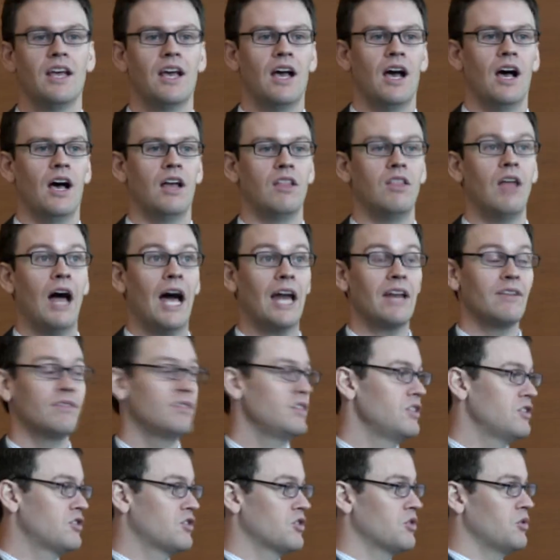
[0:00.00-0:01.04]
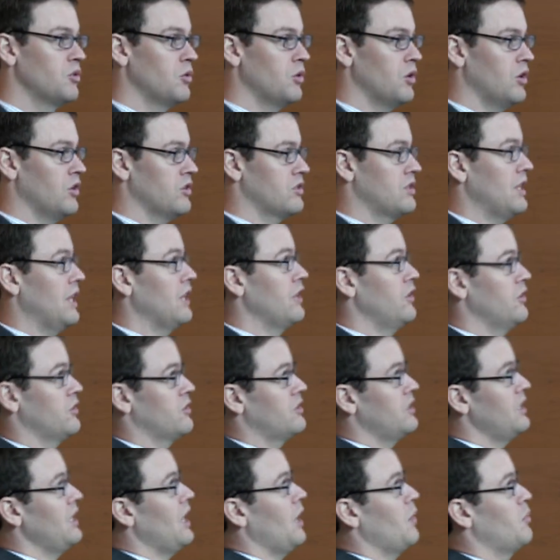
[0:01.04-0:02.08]
A lot of these schools that you'll
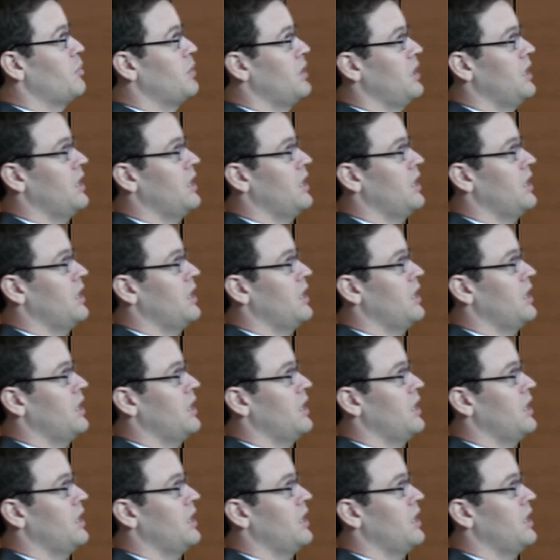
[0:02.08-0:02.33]
see up